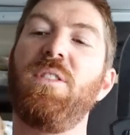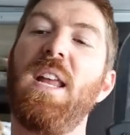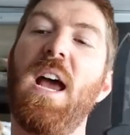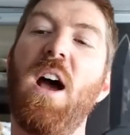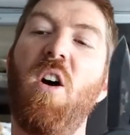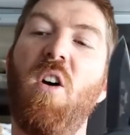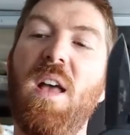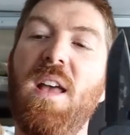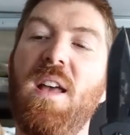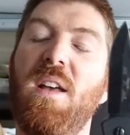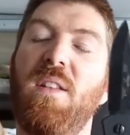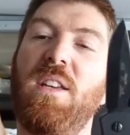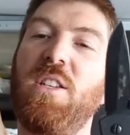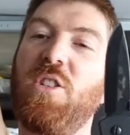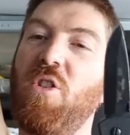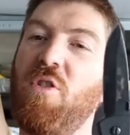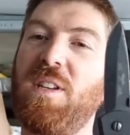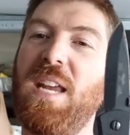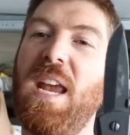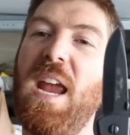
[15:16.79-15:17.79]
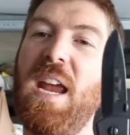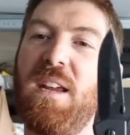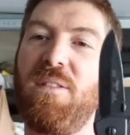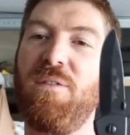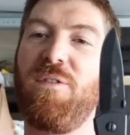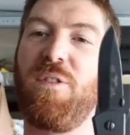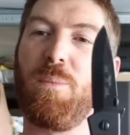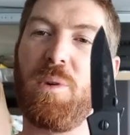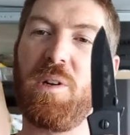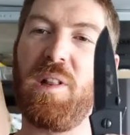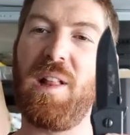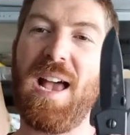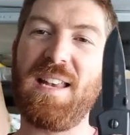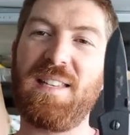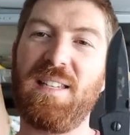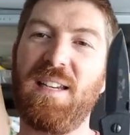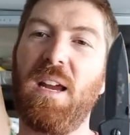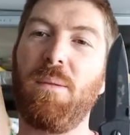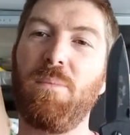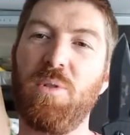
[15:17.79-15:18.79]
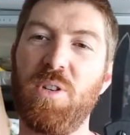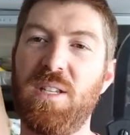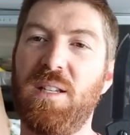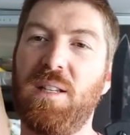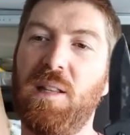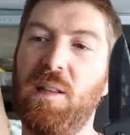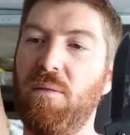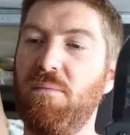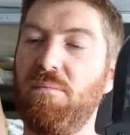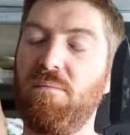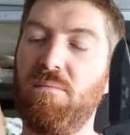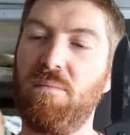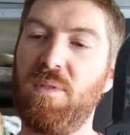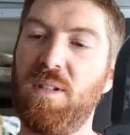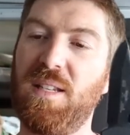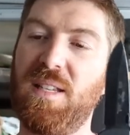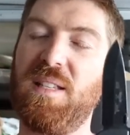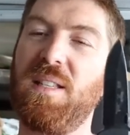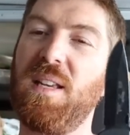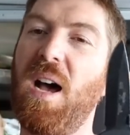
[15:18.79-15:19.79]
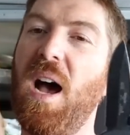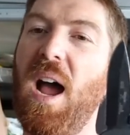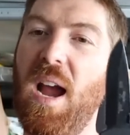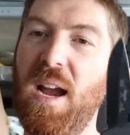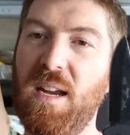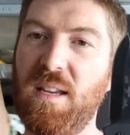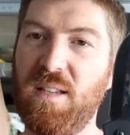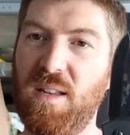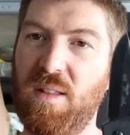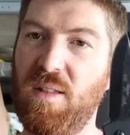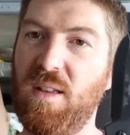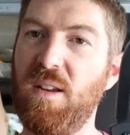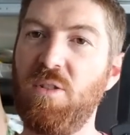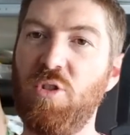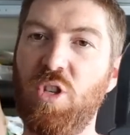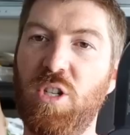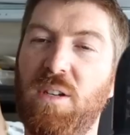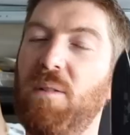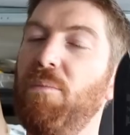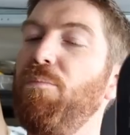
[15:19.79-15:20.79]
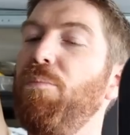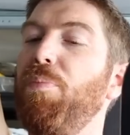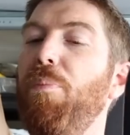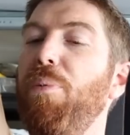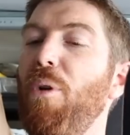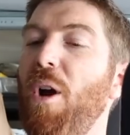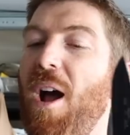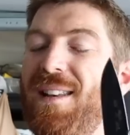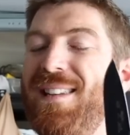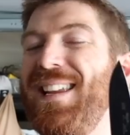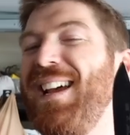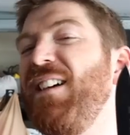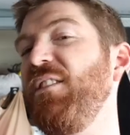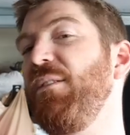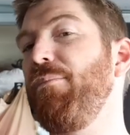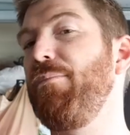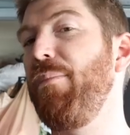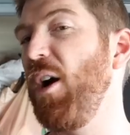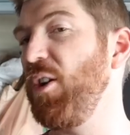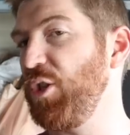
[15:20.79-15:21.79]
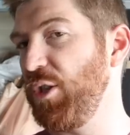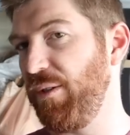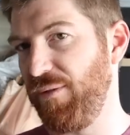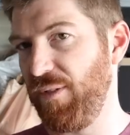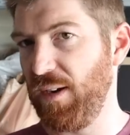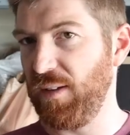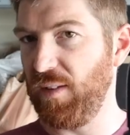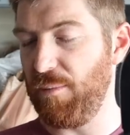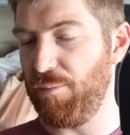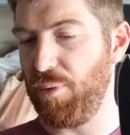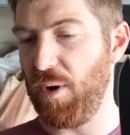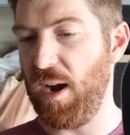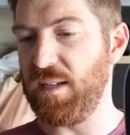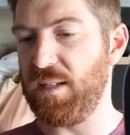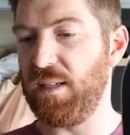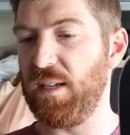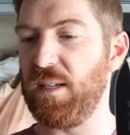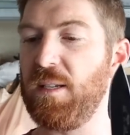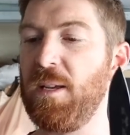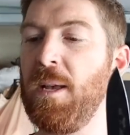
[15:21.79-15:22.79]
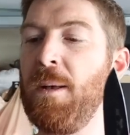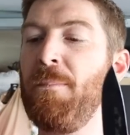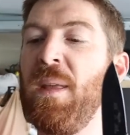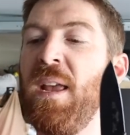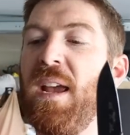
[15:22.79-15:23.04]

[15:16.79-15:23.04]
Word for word: Now, these are taken from classic Emerson designs and then just brought down to budget-friendly prices.